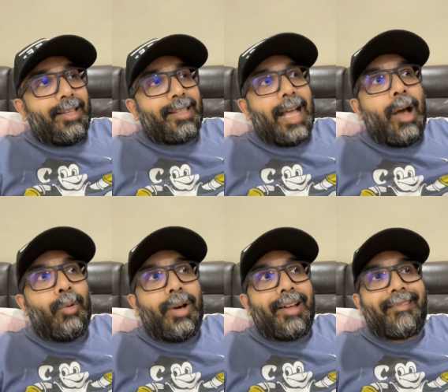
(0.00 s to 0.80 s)
is
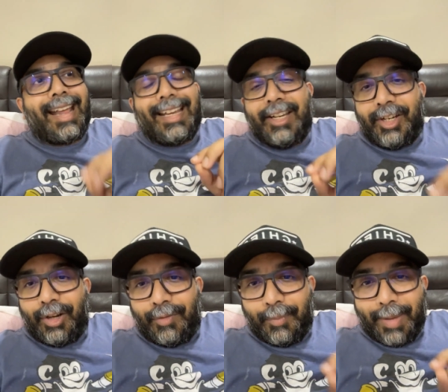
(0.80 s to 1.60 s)
now a
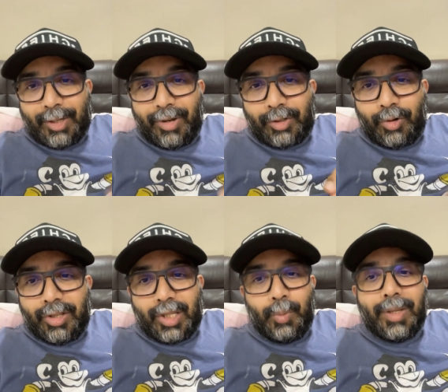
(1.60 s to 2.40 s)
recognition of the best
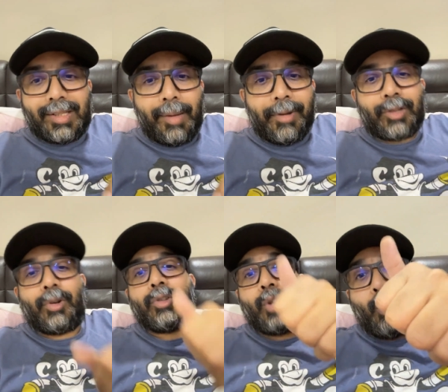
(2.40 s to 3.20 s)
restaurants in the world. Some
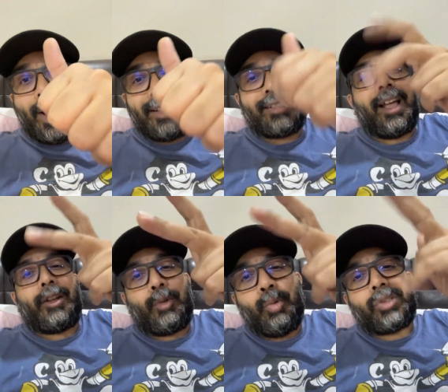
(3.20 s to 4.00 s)
restaurants got one
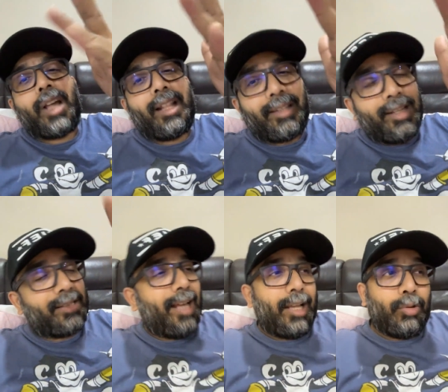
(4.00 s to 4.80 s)
star, two star,
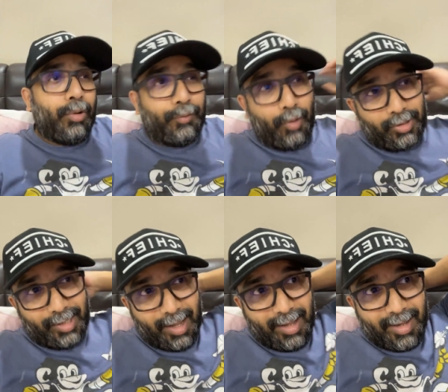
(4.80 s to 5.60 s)
three star, I don't know, four
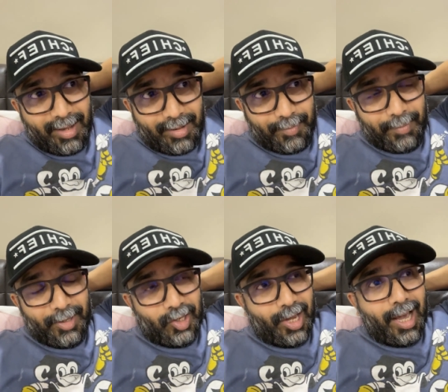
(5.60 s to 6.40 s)
star.
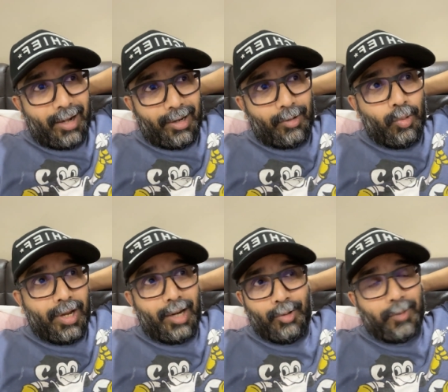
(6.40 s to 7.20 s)
Maybe JR and
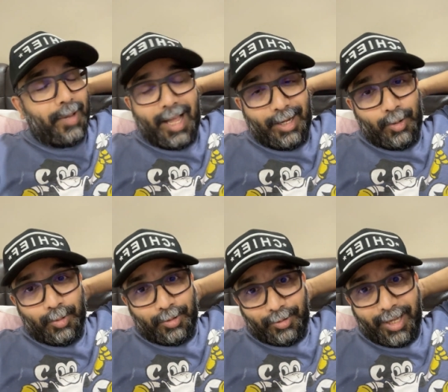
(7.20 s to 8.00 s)
Kuna knows, but I
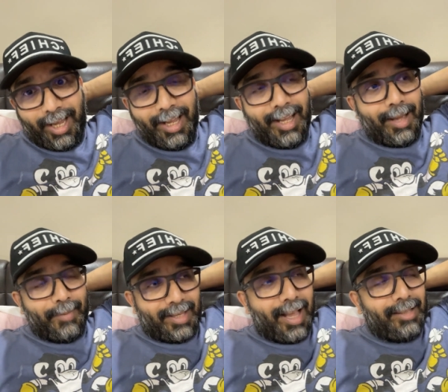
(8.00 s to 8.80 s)
don't, okay?
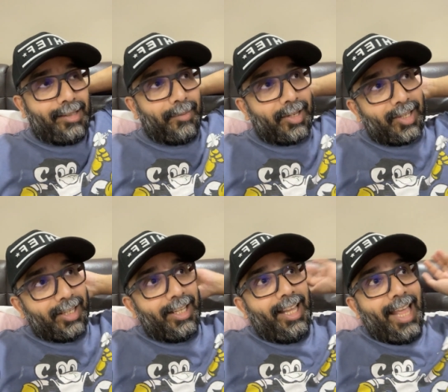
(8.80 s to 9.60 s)
Must ask them
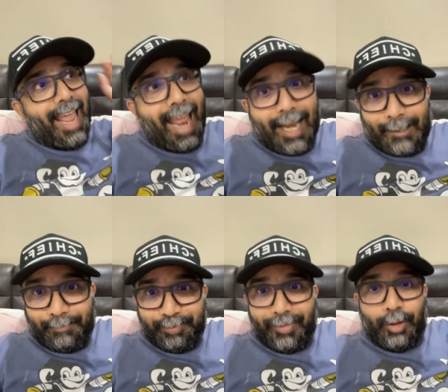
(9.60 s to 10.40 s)
actually.
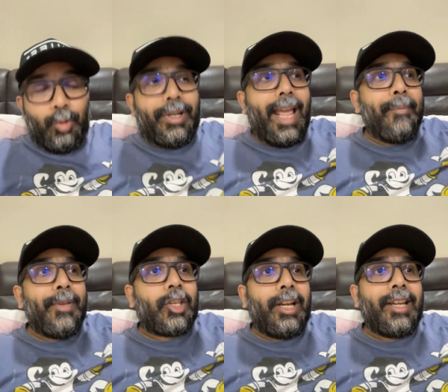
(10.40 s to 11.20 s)
And today,
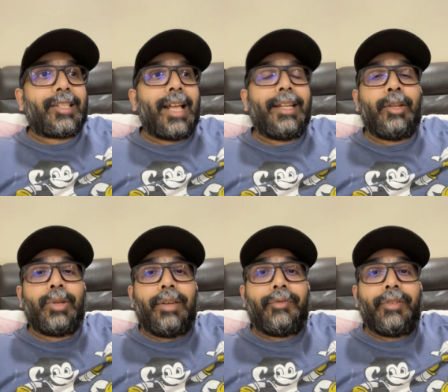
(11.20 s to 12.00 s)
Michelin is
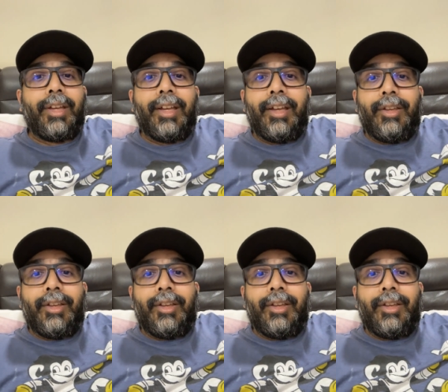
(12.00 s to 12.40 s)
starting to give,